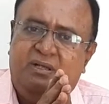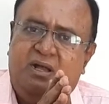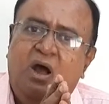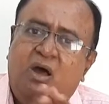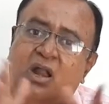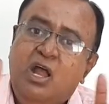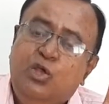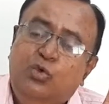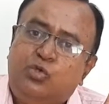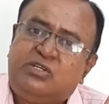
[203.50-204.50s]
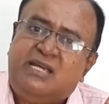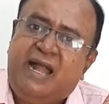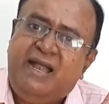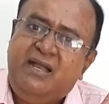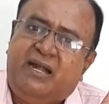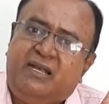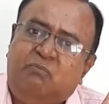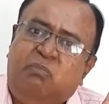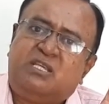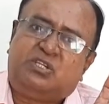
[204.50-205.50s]
Or you stand
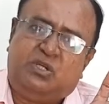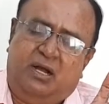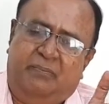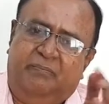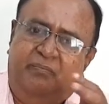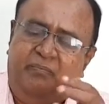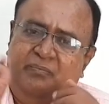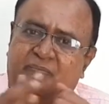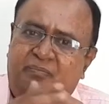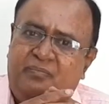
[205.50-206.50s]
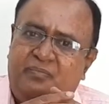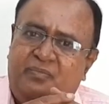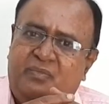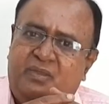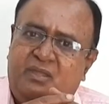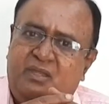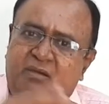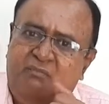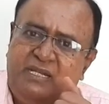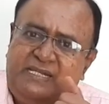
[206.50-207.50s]
at bus stop,
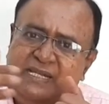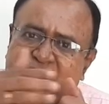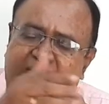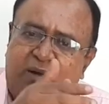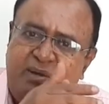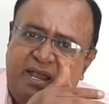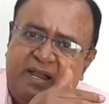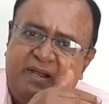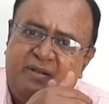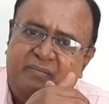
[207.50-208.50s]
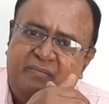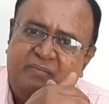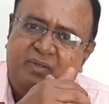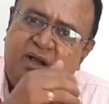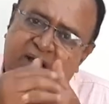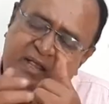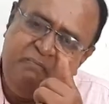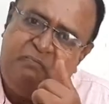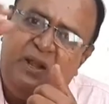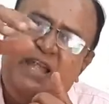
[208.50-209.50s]
bus is coming,
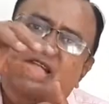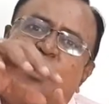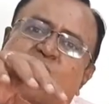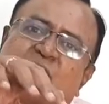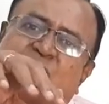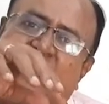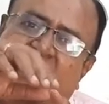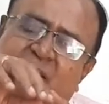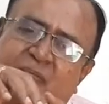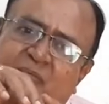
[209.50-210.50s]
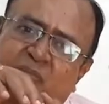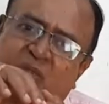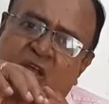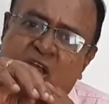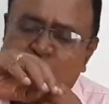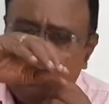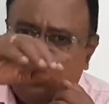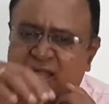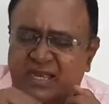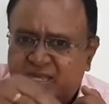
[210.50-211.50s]
implied offer. You
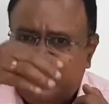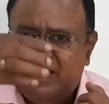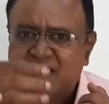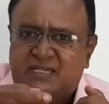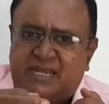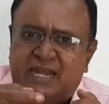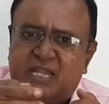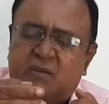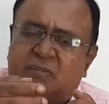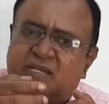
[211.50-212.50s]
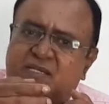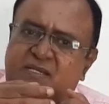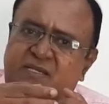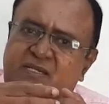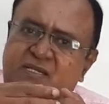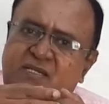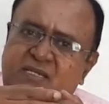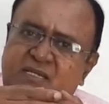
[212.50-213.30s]
enter inside the bus,